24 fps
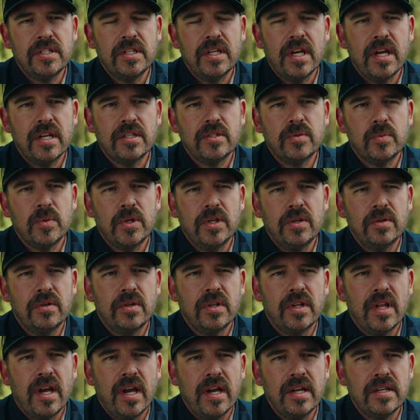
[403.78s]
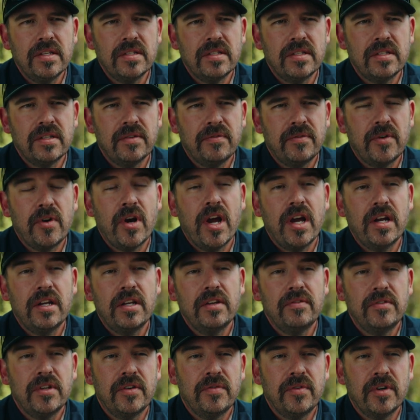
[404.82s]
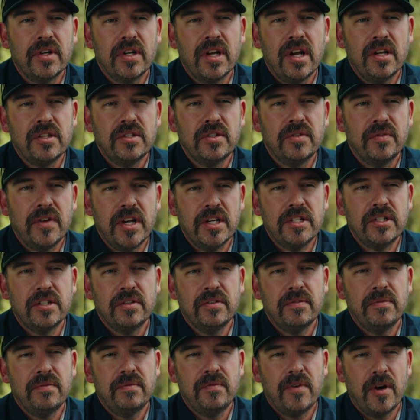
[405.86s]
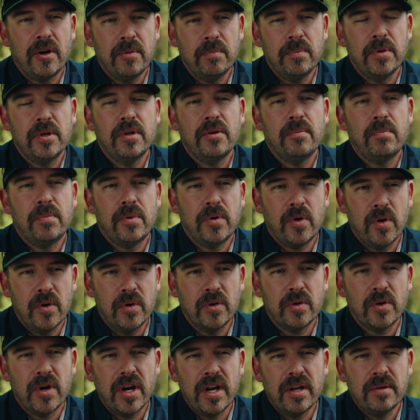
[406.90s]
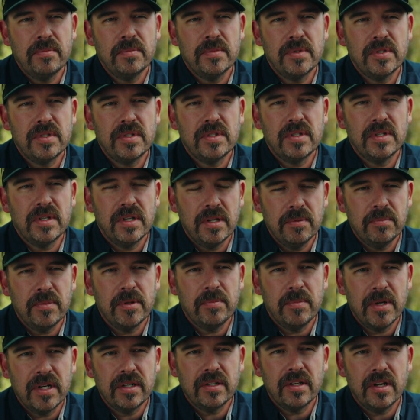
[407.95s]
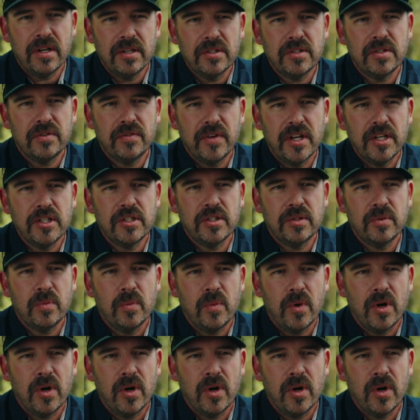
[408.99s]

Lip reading: multiple interviews on the same day, make sure that you're budgeting enough time between the setups and between